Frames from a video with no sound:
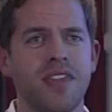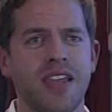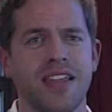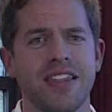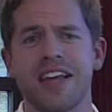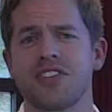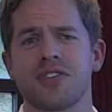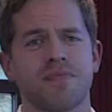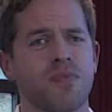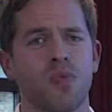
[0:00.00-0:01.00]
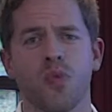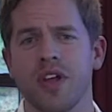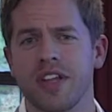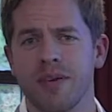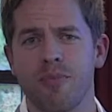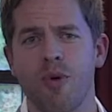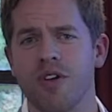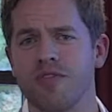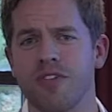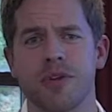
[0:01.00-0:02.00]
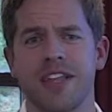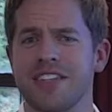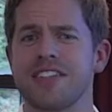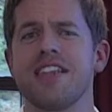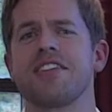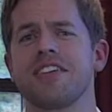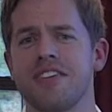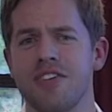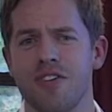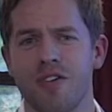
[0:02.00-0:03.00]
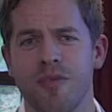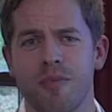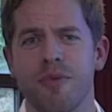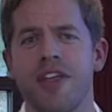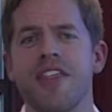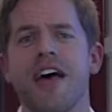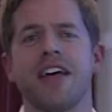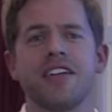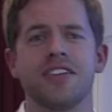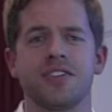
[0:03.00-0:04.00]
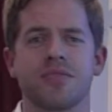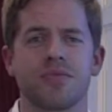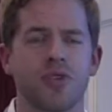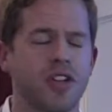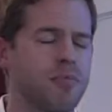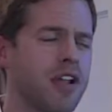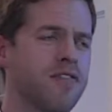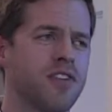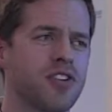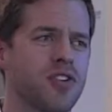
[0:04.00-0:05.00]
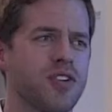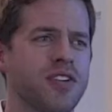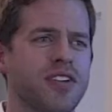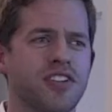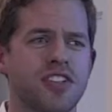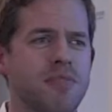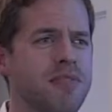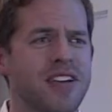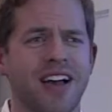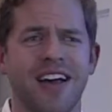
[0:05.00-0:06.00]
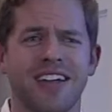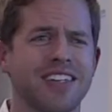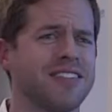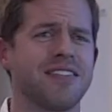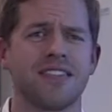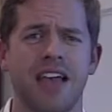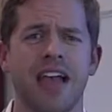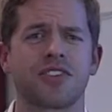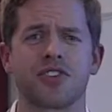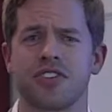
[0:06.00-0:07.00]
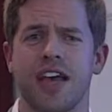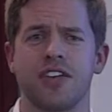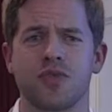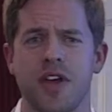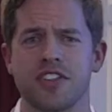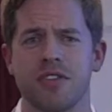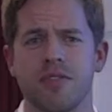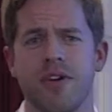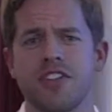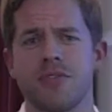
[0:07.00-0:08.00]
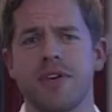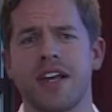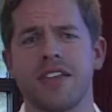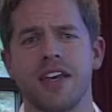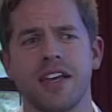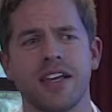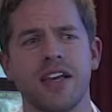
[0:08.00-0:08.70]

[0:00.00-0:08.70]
That's really important for me. That's nothing new, but that is really beneficial just to be on an exercise regimen, I think.